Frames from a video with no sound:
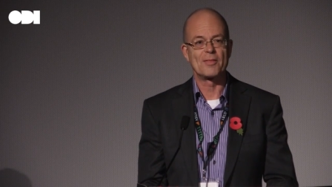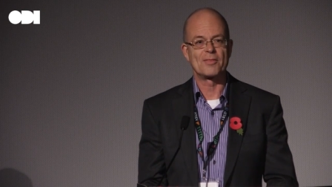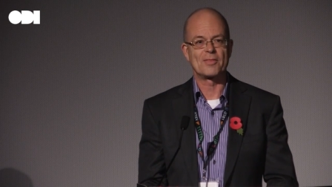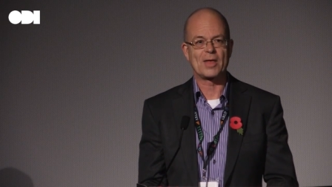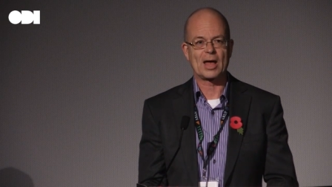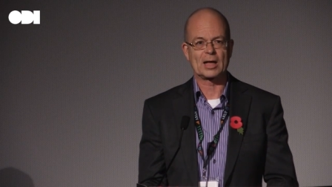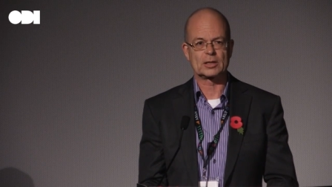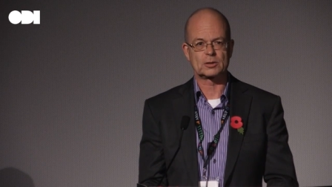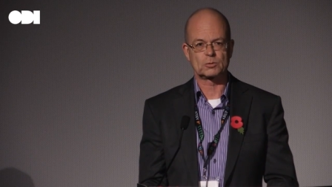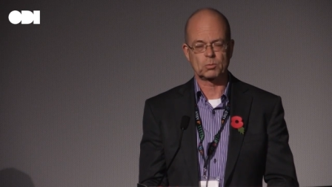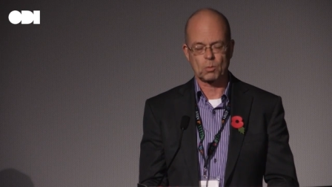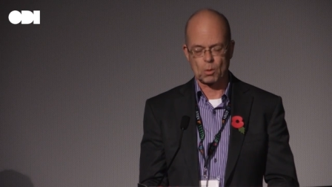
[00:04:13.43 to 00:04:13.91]

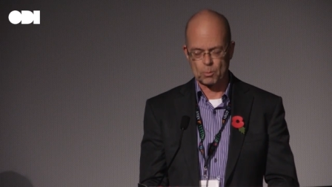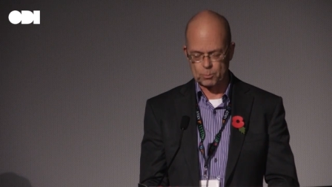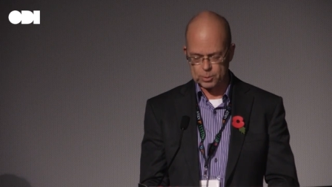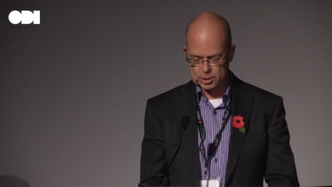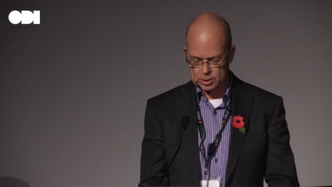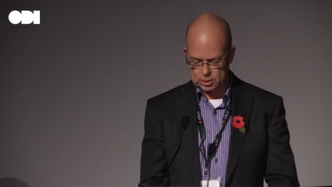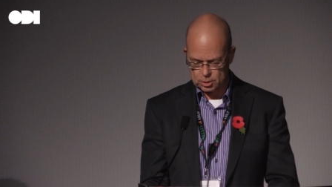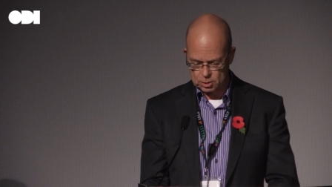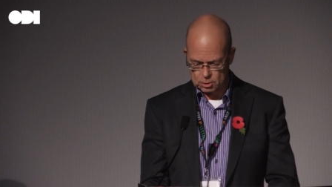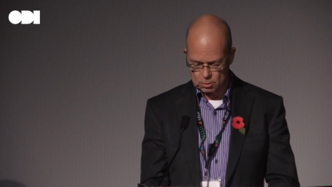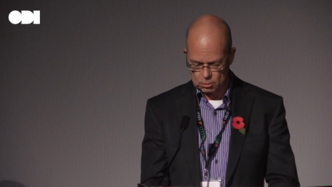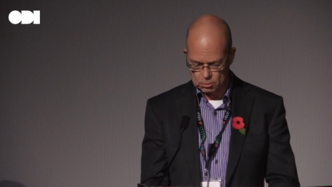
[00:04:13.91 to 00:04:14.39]
That's what
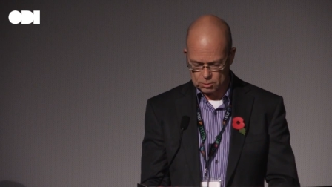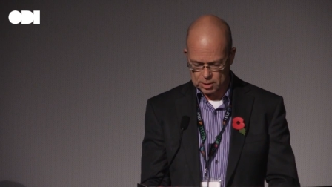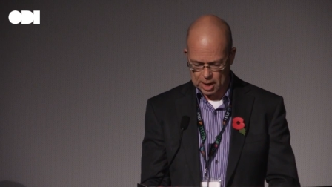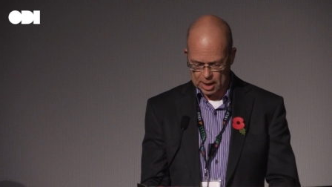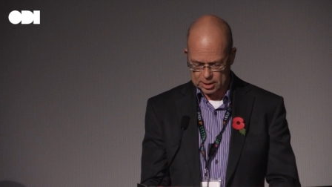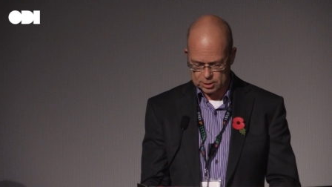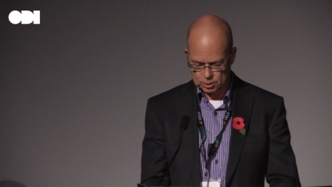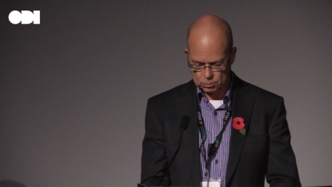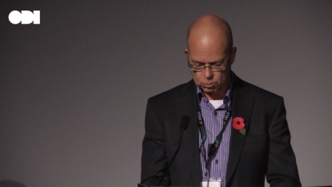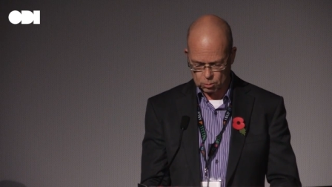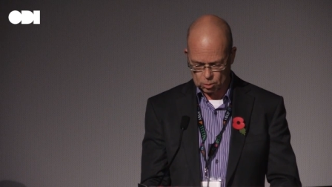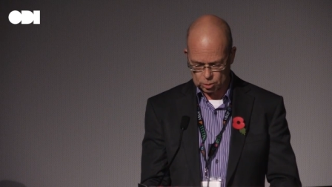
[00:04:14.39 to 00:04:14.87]
we do.
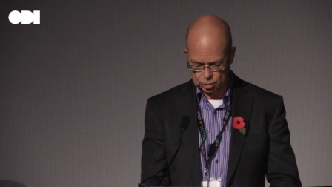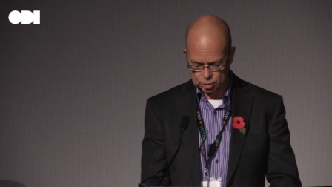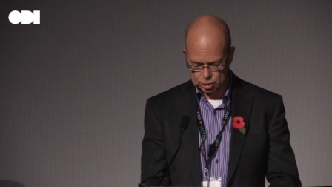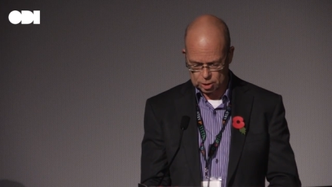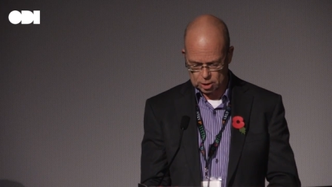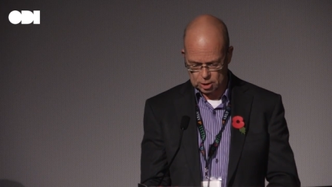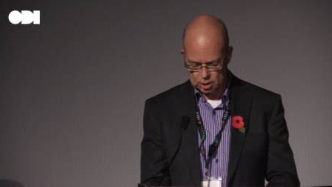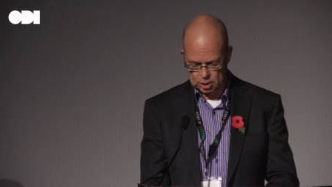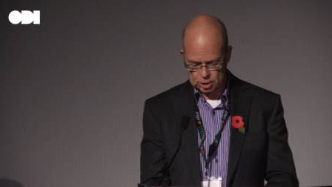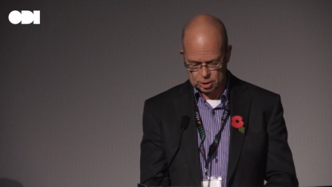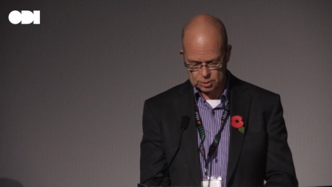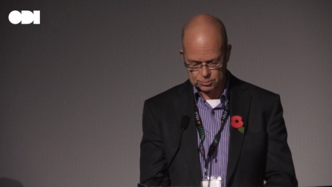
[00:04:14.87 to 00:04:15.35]
That's what
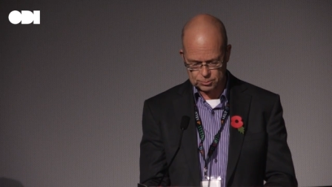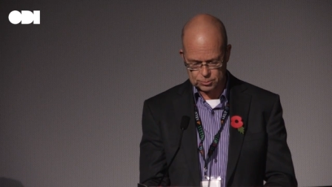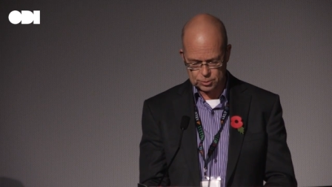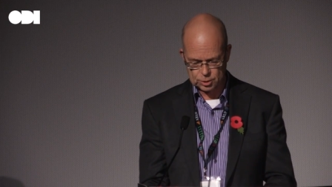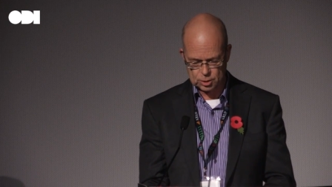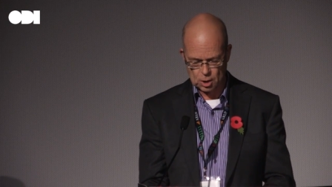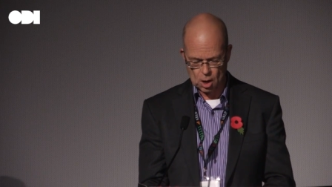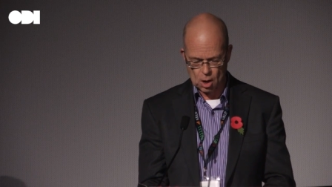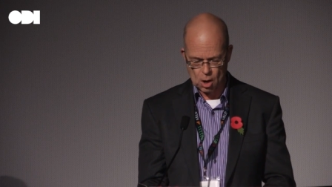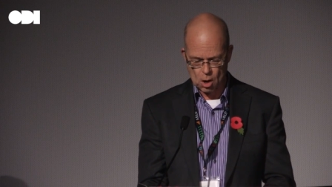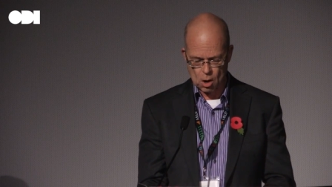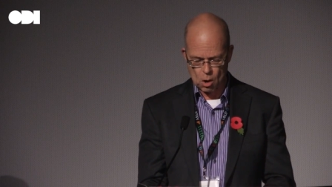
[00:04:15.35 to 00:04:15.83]

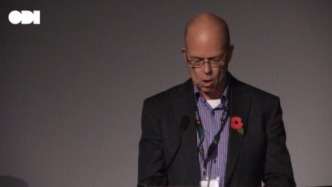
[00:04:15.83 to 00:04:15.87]
journalism's